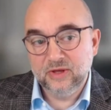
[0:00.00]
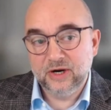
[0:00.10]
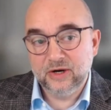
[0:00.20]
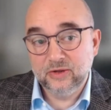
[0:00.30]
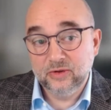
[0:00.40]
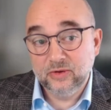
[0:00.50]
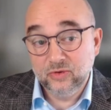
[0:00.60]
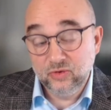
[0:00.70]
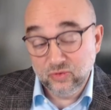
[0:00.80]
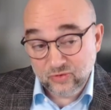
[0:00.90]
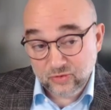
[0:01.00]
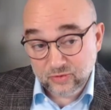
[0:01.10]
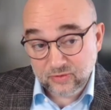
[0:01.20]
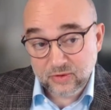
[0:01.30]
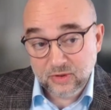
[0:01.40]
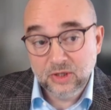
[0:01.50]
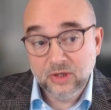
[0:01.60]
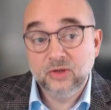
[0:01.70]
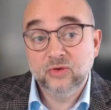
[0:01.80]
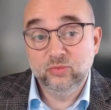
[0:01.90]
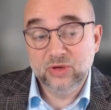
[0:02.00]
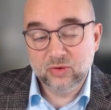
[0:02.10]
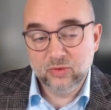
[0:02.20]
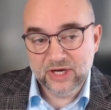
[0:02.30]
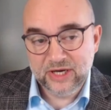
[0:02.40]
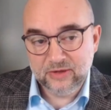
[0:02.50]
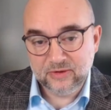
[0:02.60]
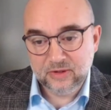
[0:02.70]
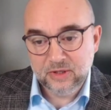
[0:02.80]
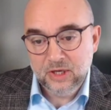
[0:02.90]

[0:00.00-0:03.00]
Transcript: their users to be compliant.